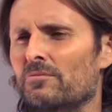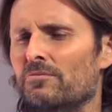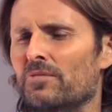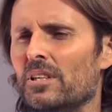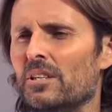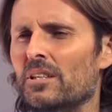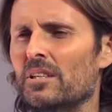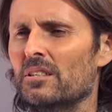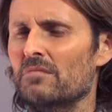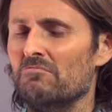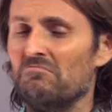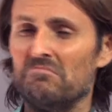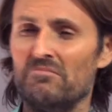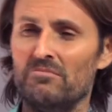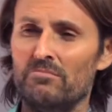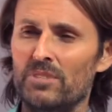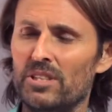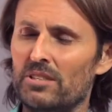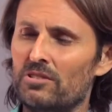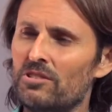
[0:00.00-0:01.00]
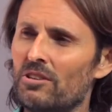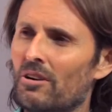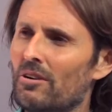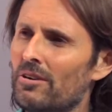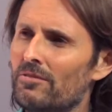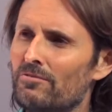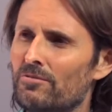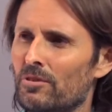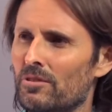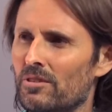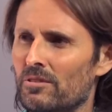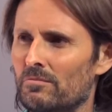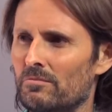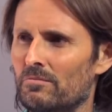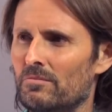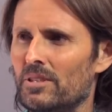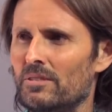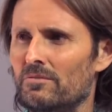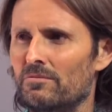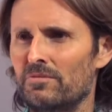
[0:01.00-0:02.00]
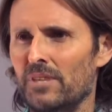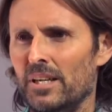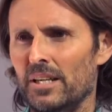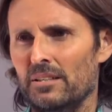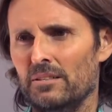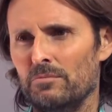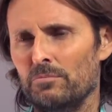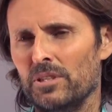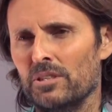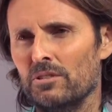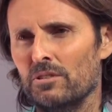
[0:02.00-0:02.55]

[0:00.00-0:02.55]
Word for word: feeling a bit sorry for them, in fact,